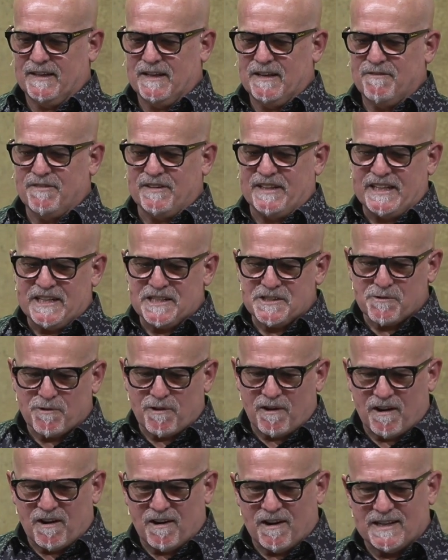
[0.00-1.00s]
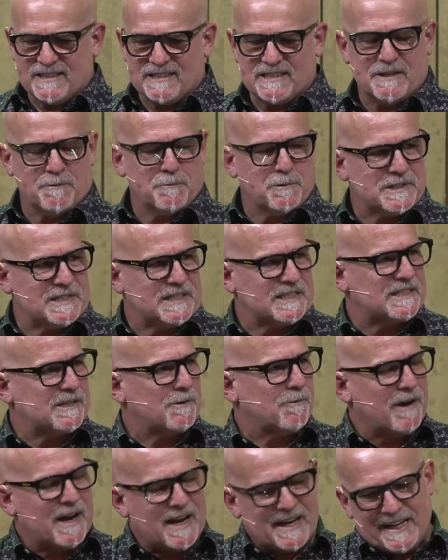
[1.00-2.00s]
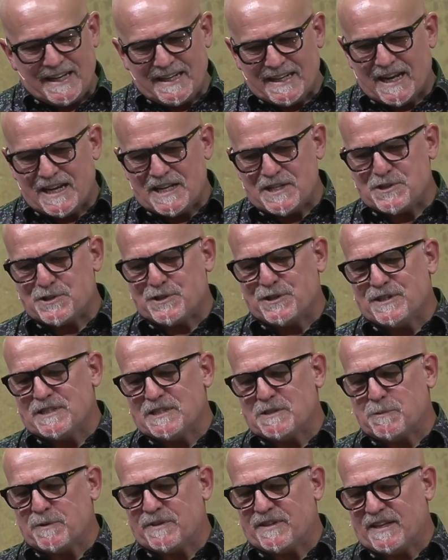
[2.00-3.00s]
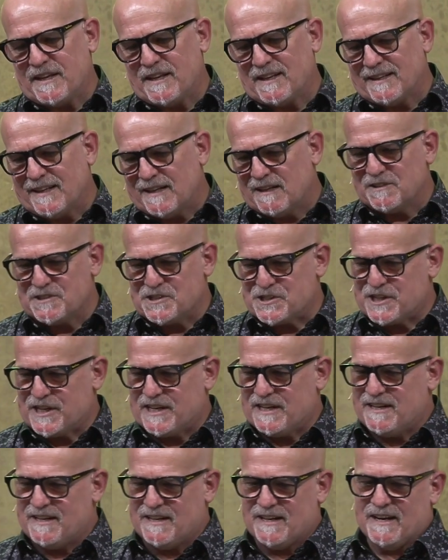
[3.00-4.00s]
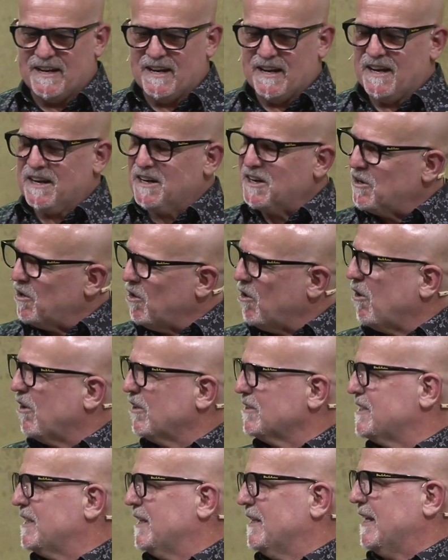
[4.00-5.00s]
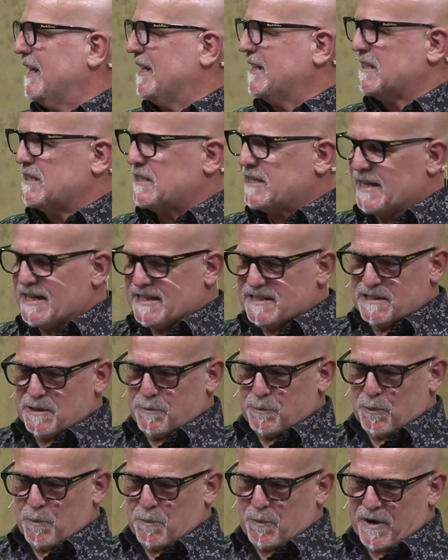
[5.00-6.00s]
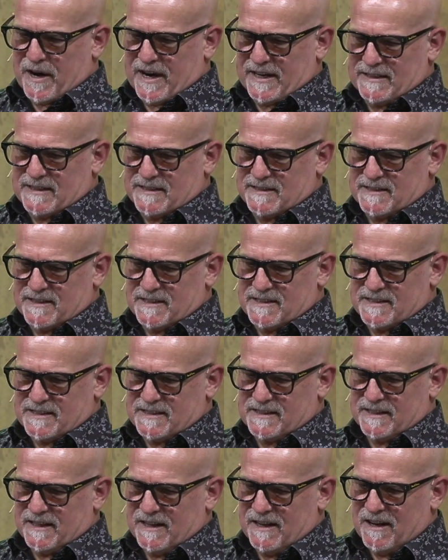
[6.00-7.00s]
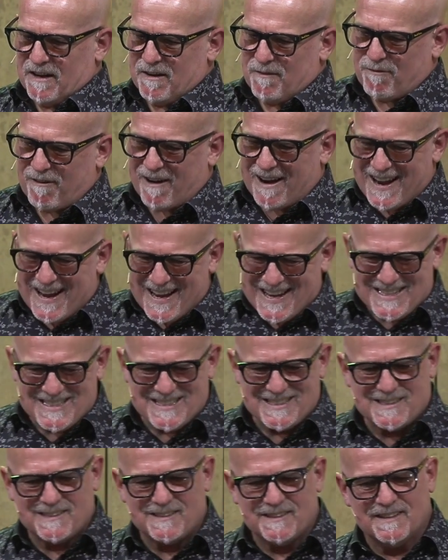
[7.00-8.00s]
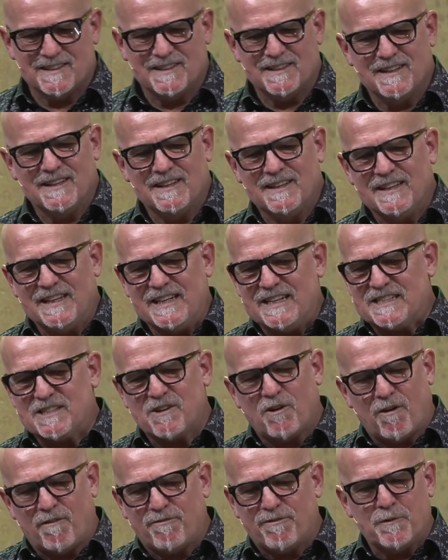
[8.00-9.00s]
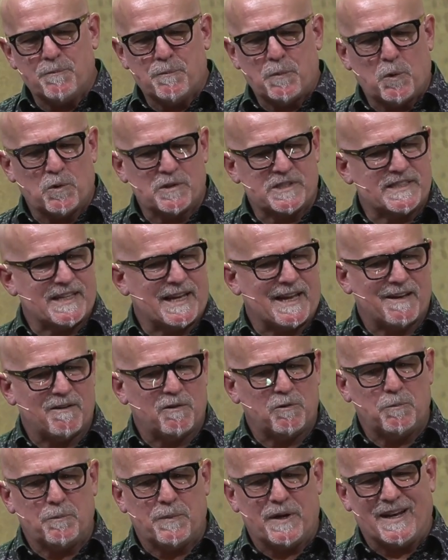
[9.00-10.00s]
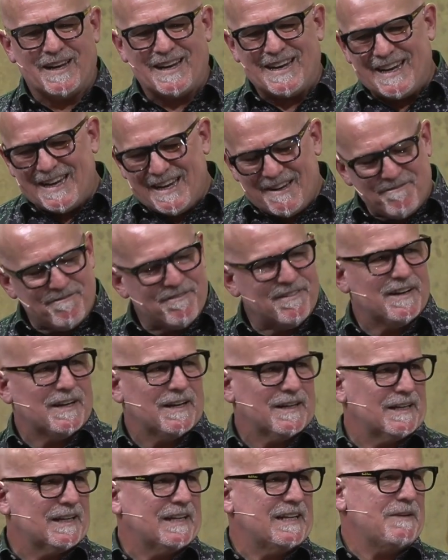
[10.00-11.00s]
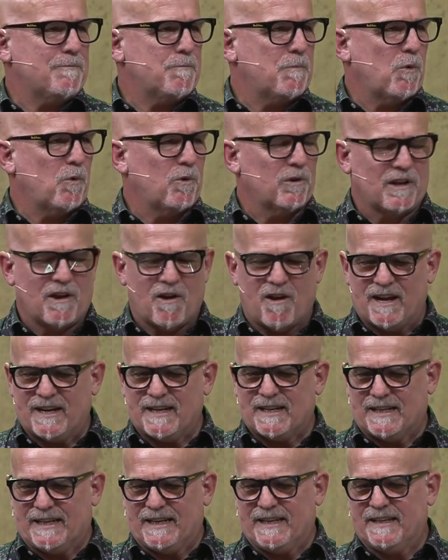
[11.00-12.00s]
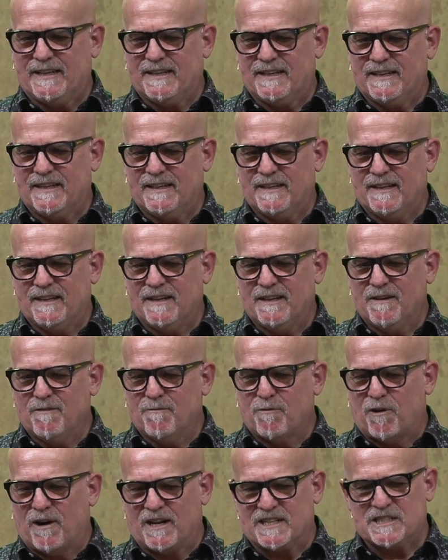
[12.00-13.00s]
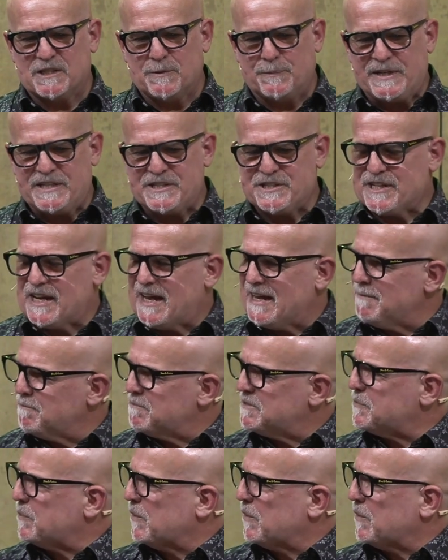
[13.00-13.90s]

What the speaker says: For the Israelites, it was the surrounding nations with their little g gods and their detestable practices. For us, it's often more subtle, but infinitely more likely for us to be shaped